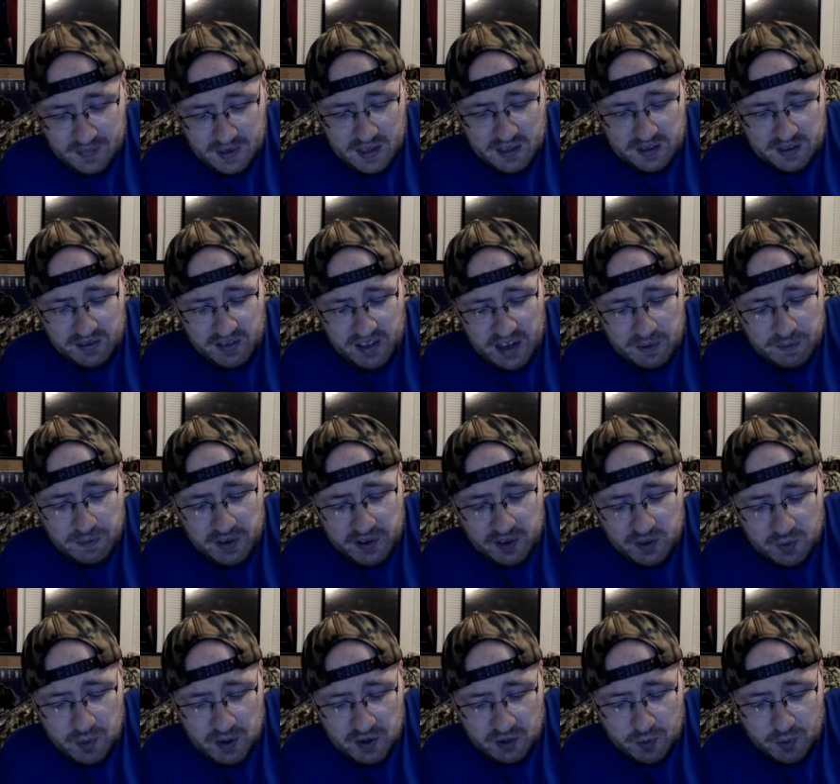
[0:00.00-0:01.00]
Definitely his
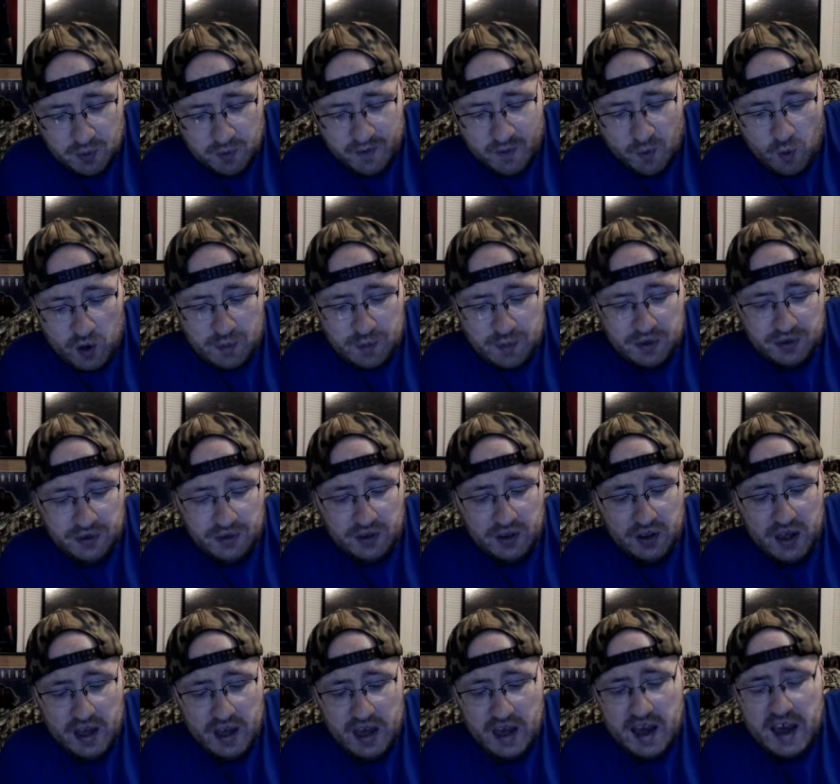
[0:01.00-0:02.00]
best performance.
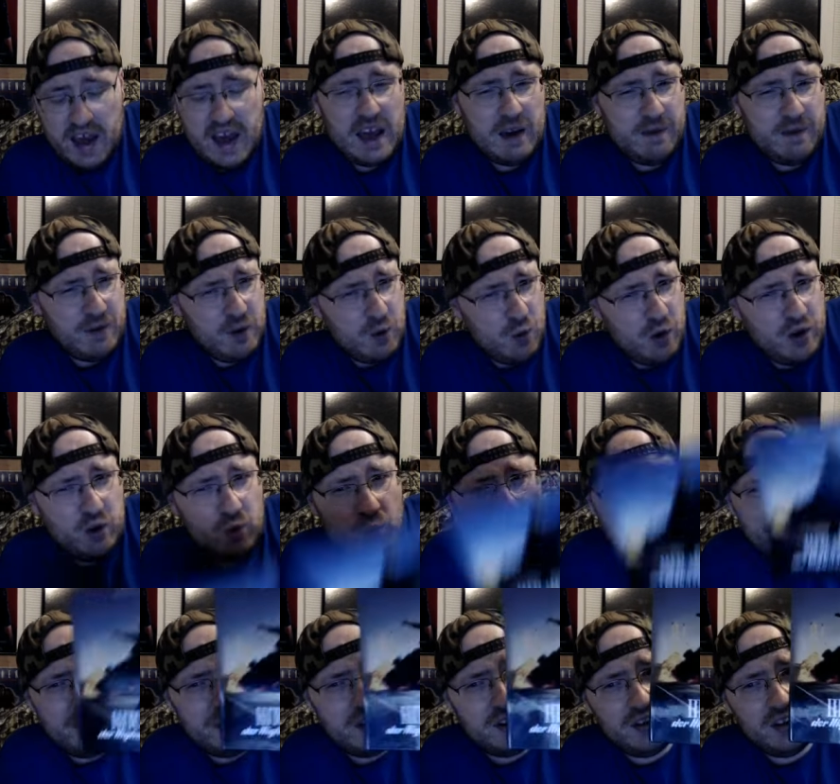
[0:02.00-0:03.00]
And if you wonder what
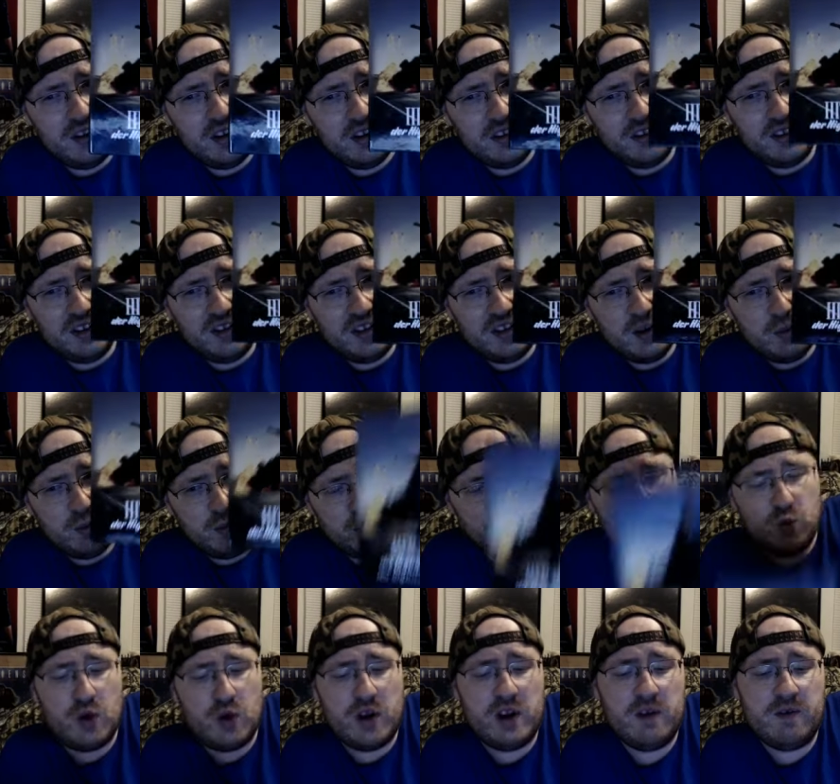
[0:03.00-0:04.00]
this is, it's a
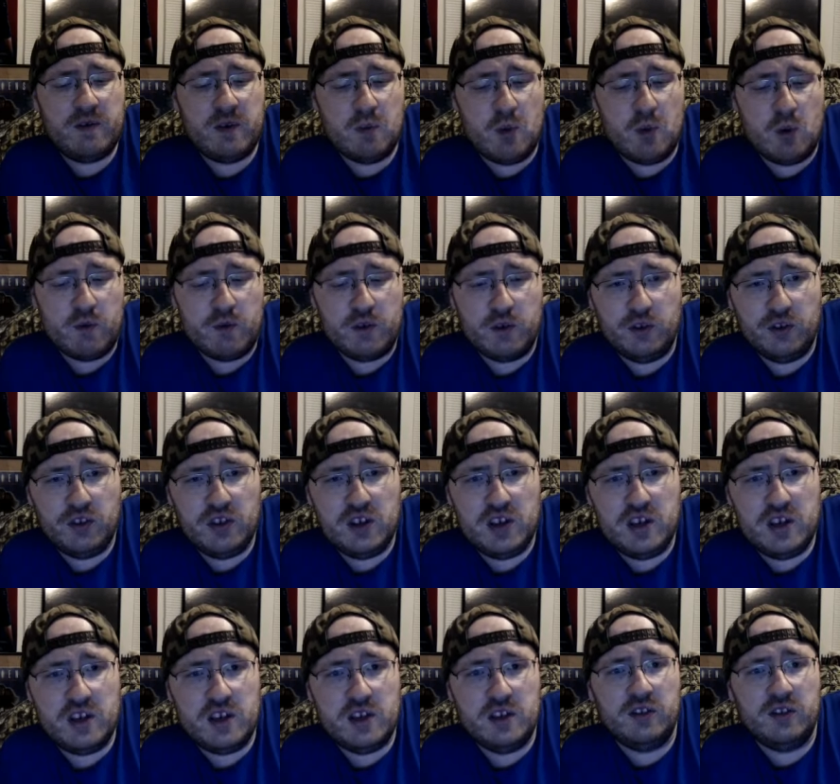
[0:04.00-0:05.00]
Blu-ray from
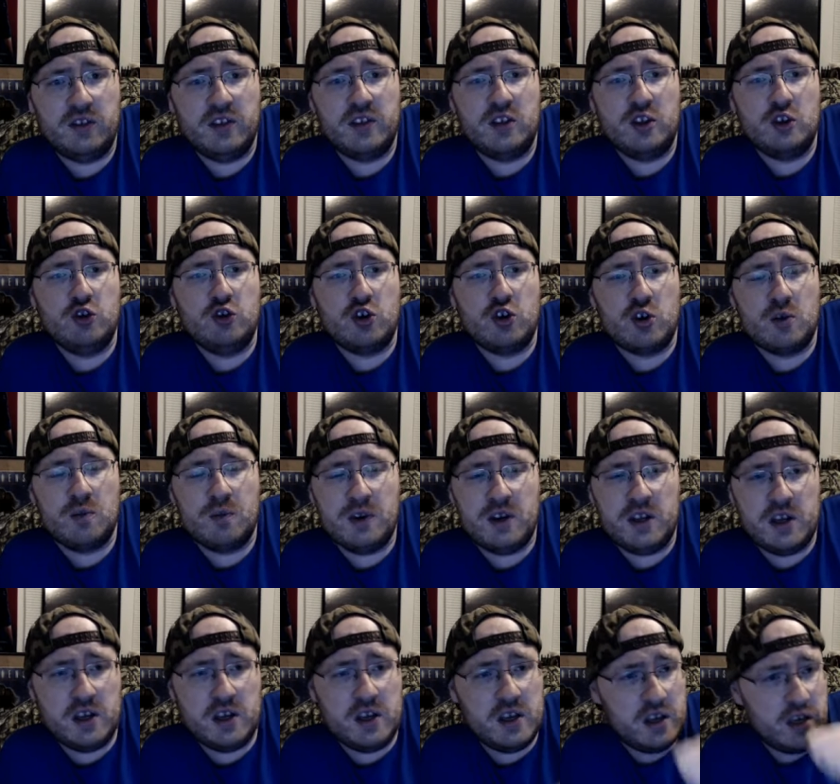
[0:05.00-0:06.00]
overseas in
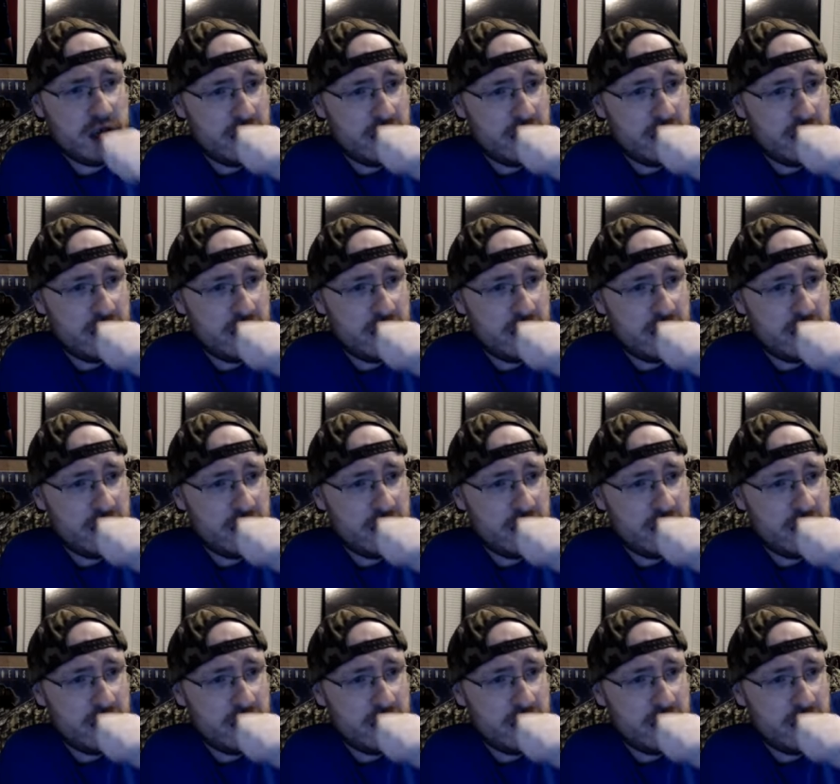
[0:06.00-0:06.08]
Germany.